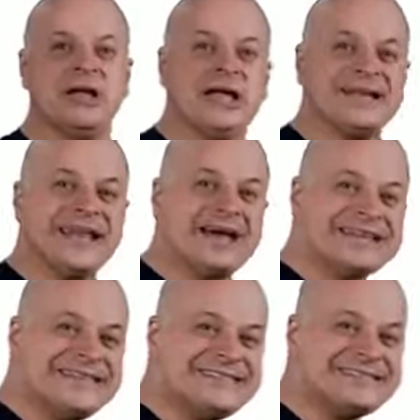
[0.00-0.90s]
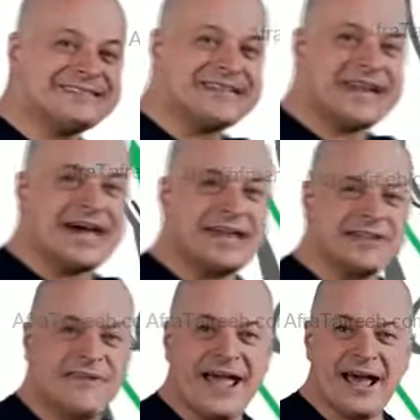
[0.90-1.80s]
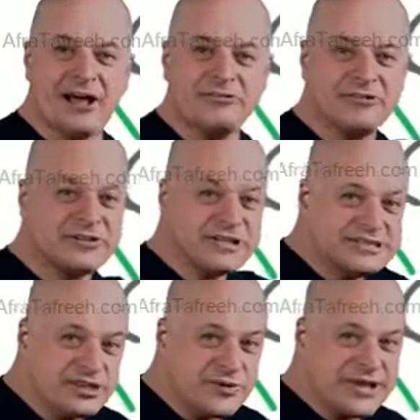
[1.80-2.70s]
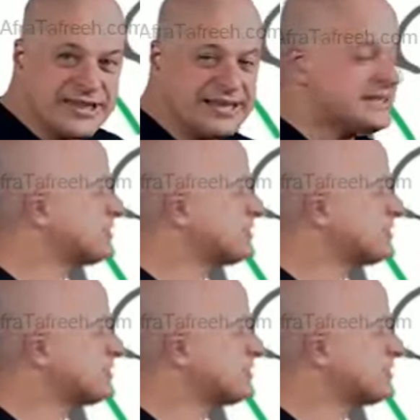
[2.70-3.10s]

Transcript: Now this stenotic valve, do you see the red thing? That's the